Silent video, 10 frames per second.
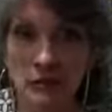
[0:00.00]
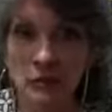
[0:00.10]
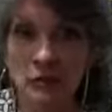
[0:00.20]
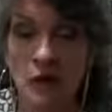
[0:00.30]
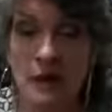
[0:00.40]

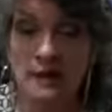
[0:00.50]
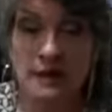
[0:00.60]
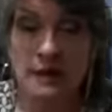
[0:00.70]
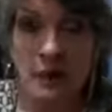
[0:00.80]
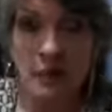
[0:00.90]

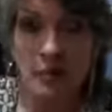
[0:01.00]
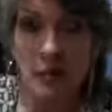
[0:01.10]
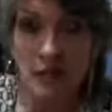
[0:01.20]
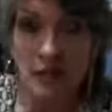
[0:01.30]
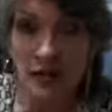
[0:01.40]
rising up or
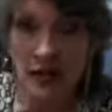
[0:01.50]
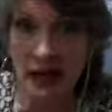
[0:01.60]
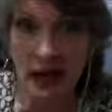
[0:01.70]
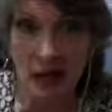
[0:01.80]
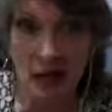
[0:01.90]
freaking
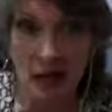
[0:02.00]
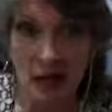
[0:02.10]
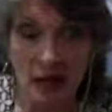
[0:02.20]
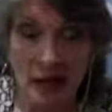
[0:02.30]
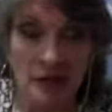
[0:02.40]
out or
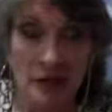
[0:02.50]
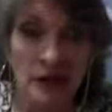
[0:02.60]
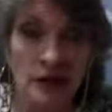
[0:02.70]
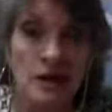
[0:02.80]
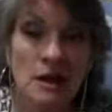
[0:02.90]

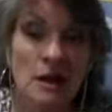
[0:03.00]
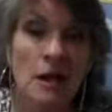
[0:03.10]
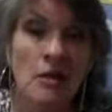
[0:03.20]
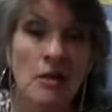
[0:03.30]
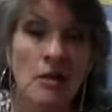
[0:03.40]
whatever
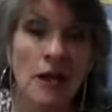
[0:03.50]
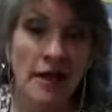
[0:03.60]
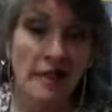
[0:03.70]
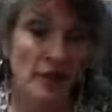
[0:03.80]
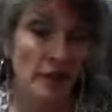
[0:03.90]

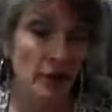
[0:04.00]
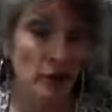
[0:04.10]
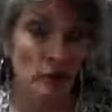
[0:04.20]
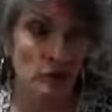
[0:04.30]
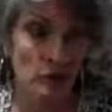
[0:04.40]
and then
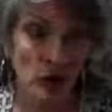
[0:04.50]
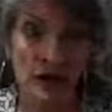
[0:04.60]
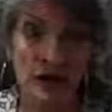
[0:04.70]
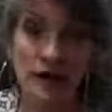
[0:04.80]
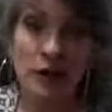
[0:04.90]
they're
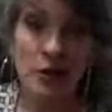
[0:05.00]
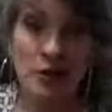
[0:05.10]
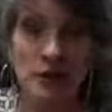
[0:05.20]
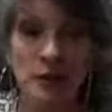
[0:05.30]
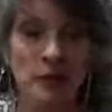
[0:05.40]
targeting other
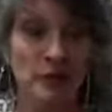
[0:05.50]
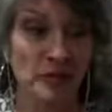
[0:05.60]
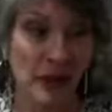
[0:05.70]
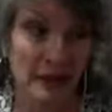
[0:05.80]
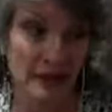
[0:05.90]
people and
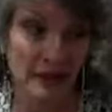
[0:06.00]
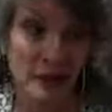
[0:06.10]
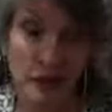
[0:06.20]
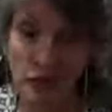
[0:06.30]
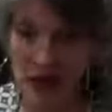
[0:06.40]
making them
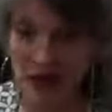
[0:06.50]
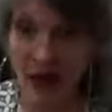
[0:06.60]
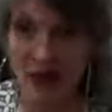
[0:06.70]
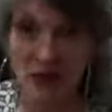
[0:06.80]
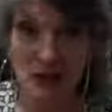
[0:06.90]
freak
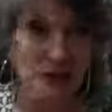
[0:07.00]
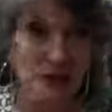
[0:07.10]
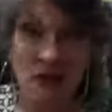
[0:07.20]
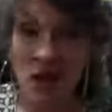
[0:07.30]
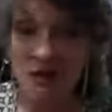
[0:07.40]
out. So this
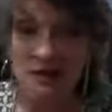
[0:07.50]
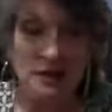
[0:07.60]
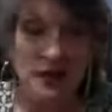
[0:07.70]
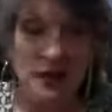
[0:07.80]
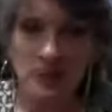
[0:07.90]
is all just
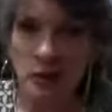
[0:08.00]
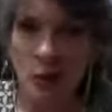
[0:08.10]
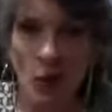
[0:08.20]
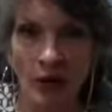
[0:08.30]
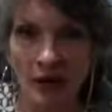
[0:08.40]
like a
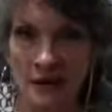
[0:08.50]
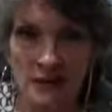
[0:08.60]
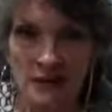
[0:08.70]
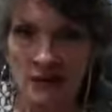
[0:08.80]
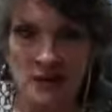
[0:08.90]
ploy. This
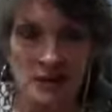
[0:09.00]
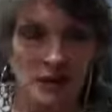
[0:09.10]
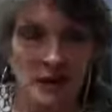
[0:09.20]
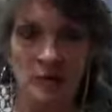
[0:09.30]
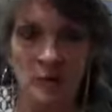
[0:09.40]
is just
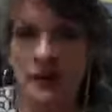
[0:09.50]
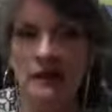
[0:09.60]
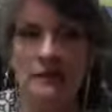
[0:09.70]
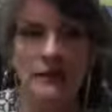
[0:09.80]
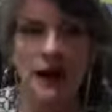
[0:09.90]
like a
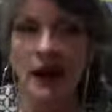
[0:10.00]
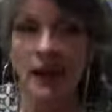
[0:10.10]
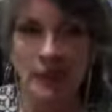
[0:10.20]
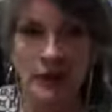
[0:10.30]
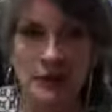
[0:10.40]
big psyop.
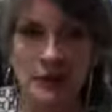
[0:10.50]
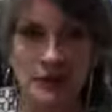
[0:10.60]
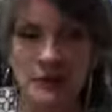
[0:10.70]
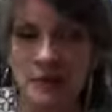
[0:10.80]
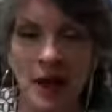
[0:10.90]
They're
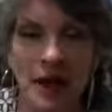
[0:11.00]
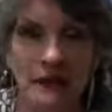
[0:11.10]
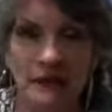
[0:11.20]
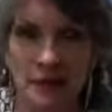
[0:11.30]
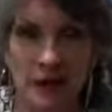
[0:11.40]
it's a
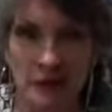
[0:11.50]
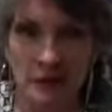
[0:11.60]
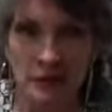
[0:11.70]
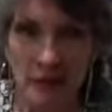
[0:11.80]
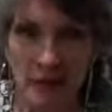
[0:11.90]
mind fuck
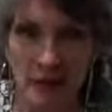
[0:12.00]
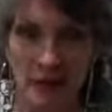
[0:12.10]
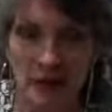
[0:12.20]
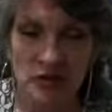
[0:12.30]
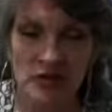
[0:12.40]
for them.
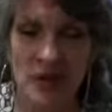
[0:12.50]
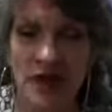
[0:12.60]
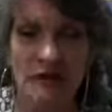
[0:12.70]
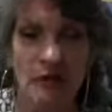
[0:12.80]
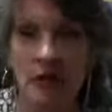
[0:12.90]
They're just
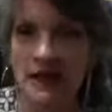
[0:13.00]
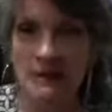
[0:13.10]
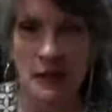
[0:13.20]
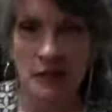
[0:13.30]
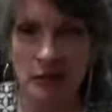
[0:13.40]
having a great
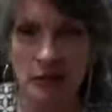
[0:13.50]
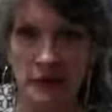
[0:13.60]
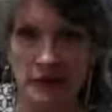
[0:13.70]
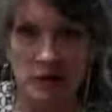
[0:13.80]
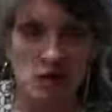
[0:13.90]
time with it.
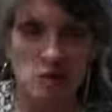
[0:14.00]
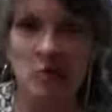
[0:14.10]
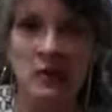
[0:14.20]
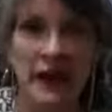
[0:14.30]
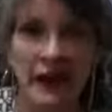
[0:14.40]
They're just
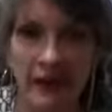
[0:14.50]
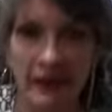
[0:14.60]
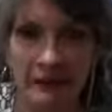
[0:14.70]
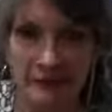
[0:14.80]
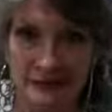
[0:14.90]
playing,
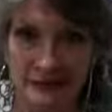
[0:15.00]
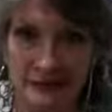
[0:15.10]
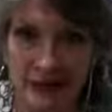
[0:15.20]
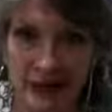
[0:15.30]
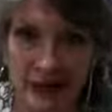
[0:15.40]

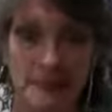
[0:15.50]
right?